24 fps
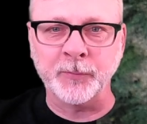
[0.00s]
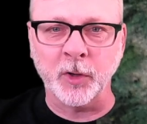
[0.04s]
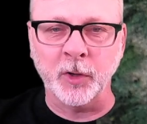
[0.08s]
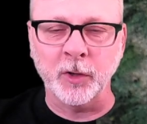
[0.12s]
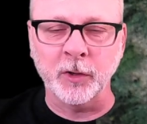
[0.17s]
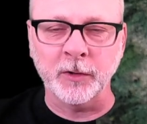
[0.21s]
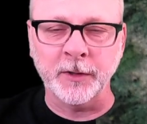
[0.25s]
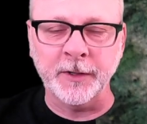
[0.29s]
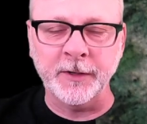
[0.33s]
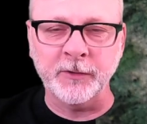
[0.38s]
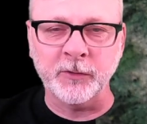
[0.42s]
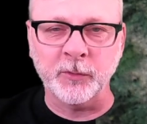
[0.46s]

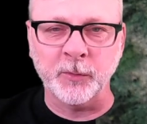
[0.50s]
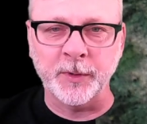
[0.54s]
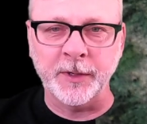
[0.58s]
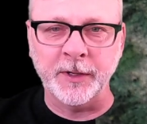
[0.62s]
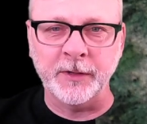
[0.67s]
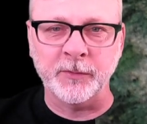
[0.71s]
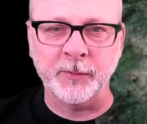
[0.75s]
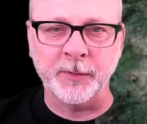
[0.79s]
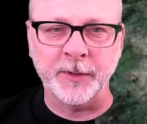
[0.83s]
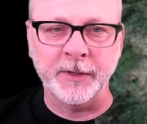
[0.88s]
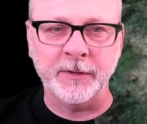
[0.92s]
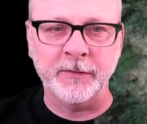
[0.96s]
early
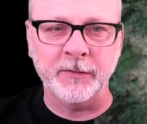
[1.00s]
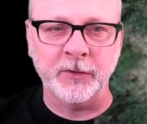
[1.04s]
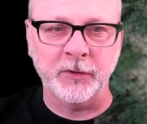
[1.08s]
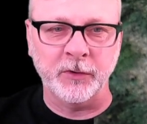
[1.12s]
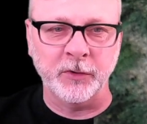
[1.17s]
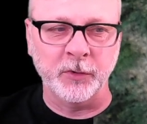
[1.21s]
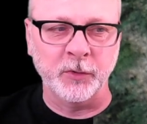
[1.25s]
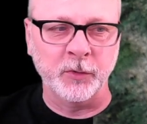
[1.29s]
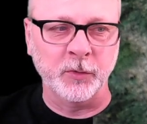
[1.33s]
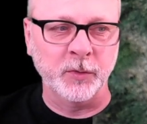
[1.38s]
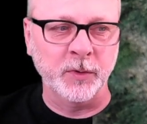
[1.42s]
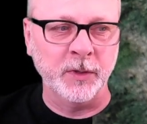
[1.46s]

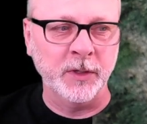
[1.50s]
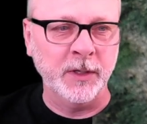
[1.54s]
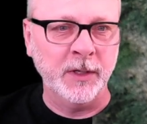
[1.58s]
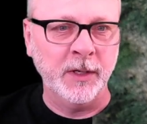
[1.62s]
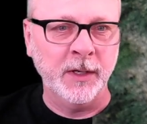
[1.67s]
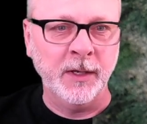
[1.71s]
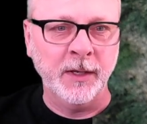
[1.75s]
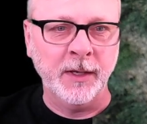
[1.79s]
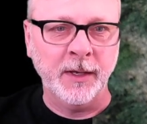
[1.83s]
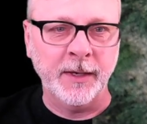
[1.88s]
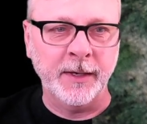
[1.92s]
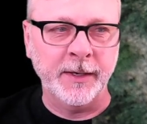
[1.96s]
2022
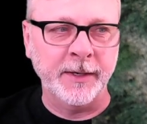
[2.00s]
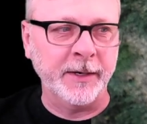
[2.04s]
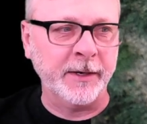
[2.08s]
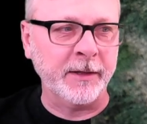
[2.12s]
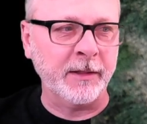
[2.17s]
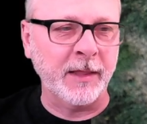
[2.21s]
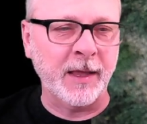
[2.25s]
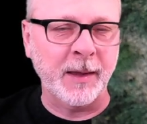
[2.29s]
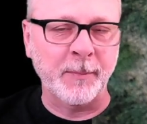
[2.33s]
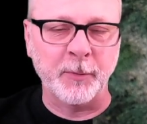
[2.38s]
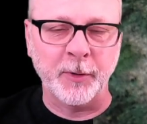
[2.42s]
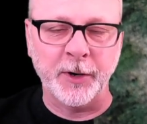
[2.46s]
in a
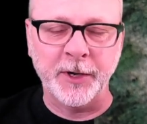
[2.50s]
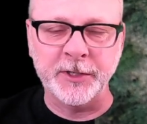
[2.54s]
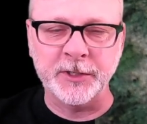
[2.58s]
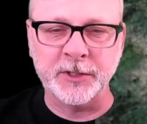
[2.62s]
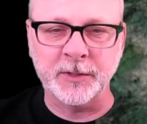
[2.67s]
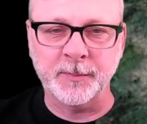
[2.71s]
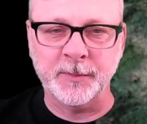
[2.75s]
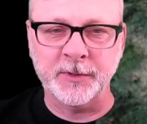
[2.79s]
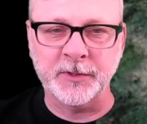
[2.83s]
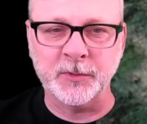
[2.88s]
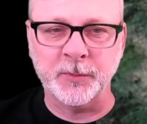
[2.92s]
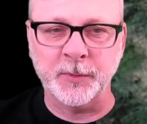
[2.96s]

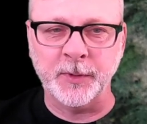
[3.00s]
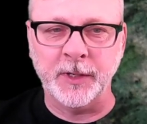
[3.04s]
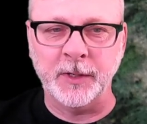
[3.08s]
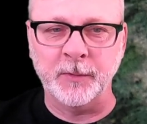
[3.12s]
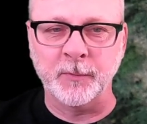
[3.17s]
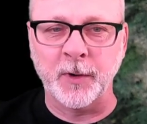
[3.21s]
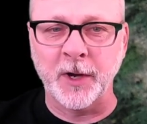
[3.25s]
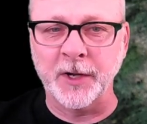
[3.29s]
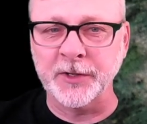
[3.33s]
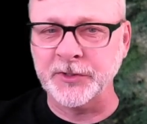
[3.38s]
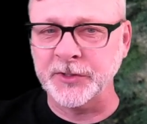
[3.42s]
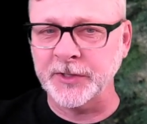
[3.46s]
collaboration between
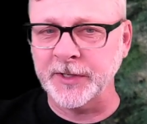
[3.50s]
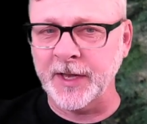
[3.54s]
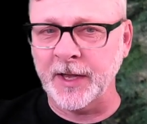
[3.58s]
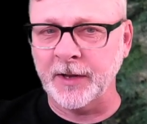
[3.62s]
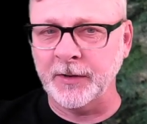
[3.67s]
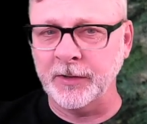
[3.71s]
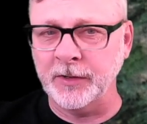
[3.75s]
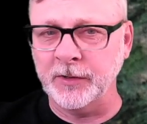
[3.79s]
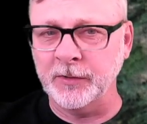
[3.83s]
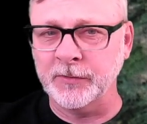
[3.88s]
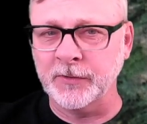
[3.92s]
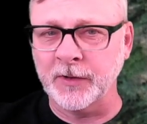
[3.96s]
Washington
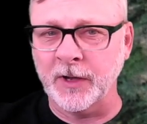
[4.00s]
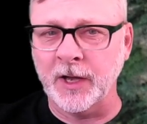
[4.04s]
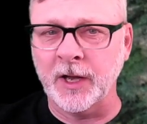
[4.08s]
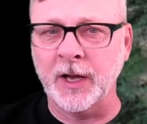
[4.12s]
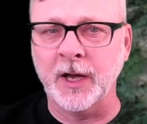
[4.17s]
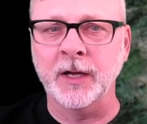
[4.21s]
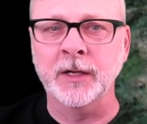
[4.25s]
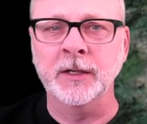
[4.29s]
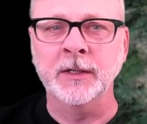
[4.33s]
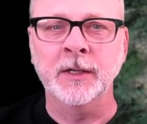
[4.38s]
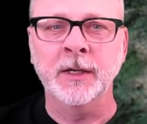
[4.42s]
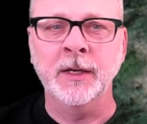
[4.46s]
County,
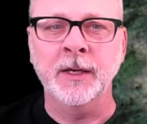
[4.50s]
Utah,